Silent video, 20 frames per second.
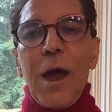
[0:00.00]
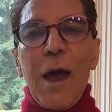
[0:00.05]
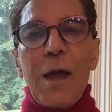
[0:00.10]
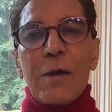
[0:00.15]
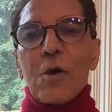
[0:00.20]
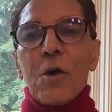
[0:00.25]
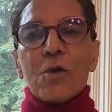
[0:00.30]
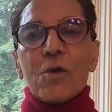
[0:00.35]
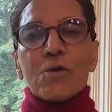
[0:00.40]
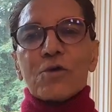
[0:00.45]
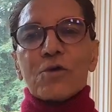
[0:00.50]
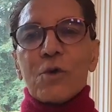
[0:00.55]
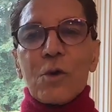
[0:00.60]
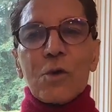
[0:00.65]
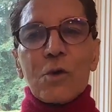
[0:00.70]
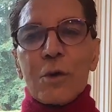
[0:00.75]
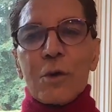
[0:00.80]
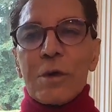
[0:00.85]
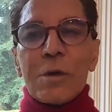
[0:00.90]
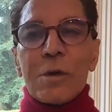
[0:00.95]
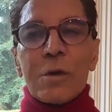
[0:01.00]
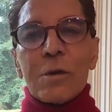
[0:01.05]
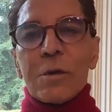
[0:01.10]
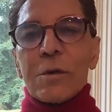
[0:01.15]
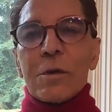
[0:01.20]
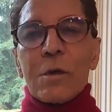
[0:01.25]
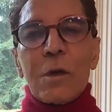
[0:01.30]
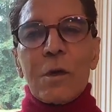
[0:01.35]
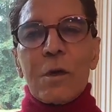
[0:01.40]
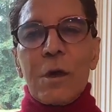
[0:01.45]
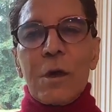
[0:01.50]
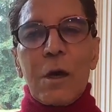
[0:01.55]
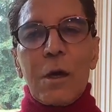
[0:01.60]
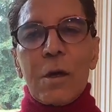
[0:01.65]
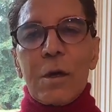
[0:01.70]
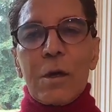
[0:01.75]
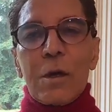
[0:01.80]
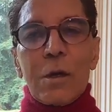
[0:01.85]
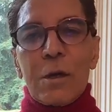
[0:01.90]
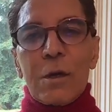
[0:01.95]
and also in
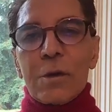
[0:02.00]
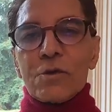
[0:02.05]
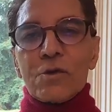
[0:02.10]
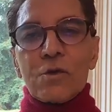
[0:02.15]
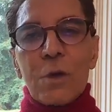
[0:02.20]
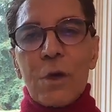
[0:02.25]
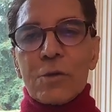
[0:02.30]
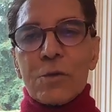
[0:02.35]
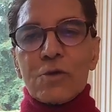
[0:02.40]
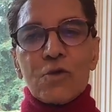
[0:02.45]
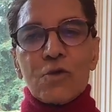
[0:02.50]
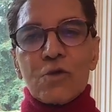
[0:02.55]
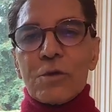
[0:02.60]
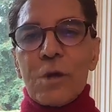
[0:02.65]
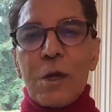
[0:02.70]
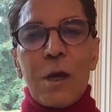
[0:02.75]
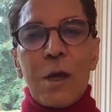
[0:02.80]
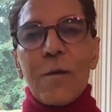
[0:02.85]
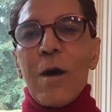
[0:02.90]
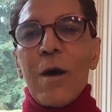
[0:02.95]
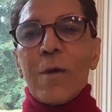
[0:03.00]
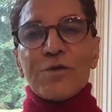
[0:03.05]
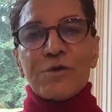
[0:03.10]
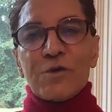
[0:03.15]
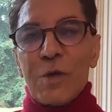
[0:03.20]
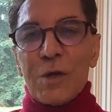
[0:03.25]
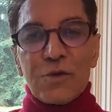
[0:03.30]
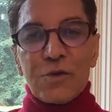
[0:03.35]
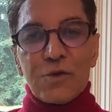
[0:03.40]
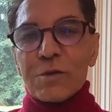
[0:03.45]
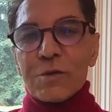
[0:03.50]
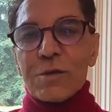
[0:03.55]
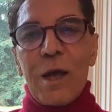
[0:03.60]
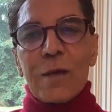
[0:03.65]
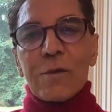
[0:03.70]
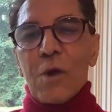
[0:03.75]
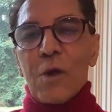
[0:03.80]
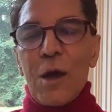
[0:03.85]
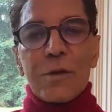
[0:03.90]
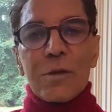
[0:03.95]
a Journal of Obstetrics
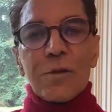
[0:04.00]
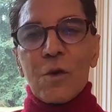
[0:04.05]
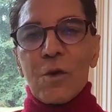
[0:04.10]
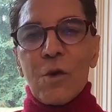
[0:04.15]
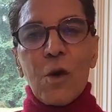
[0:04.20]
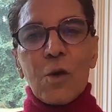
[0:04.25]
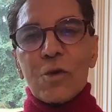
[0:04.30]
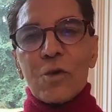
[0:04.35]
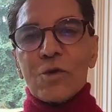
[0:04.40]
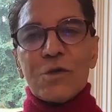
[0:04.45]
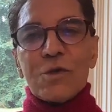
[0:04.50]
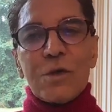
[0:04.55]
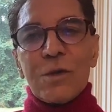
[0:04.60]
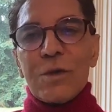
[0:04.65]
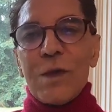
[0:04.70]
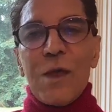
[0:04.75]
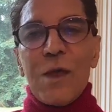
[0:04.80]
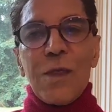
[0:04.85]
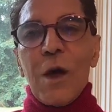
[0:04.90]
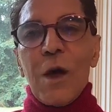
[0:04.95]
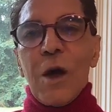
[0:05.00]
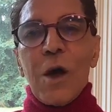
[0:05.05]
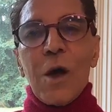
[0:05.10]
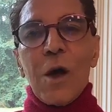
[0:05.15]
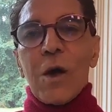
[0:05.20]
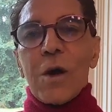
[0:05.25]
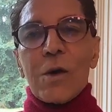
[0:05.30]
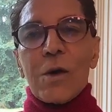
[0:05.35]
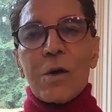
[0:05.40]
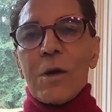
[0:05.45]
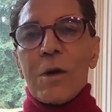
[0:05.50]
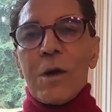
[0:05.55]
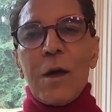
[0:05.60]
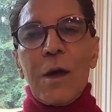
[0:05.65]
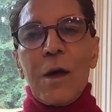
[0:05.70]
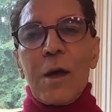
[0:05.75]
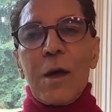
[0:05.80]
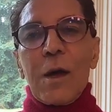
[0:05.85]
and Gynecology, that are